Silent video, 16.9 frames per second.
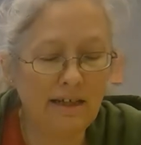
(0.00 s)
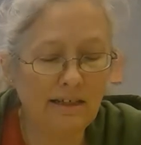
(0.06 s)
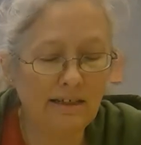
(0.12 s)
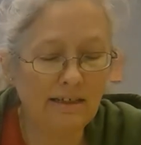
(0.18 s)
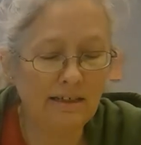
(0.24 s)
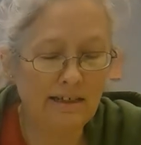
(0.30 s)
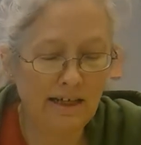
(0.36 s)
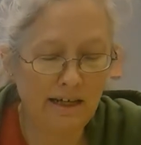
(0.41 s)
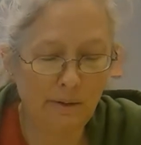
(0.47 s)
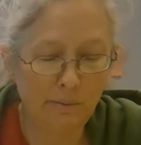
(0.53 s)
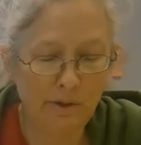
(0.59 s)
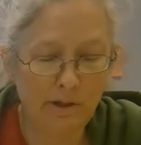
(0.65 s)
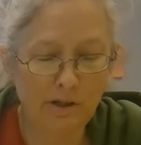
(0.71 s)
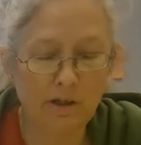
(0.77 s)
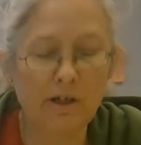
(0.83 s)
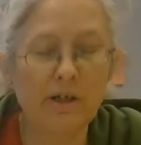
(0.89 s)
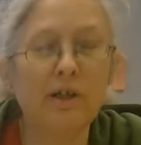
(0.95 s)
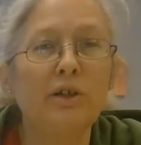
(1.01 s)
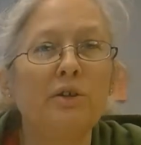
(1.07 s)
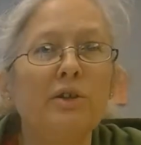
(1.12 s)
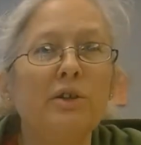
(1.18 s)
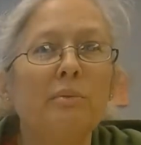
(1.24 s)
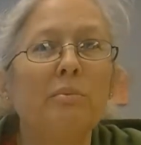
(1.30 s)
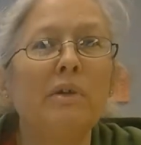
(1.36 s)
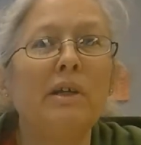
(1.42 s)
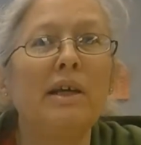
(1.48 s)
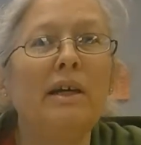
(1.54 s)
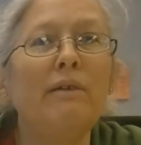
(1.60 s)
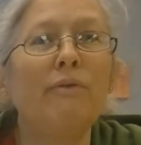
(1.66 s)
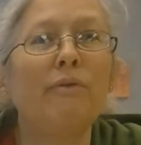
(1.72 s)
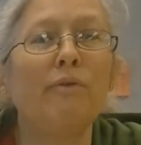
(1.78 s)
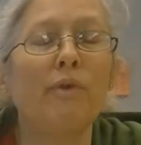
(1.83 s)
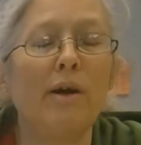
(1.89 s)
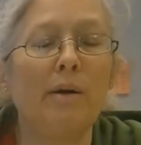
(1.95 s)
and today we are going to do some leaf
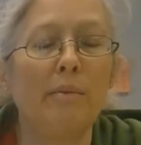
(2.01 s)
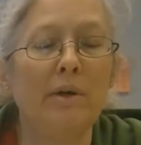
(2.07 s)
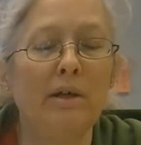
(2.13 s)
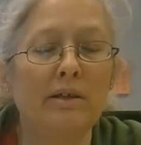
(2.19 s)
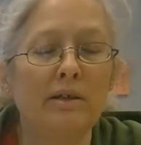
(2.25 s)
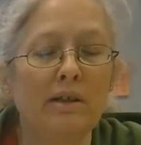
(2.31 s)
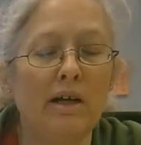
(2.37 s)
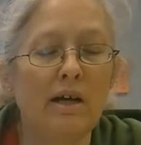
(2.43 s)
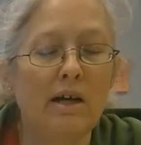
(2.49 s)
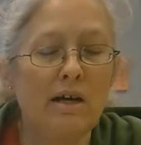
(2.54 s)
rubbings.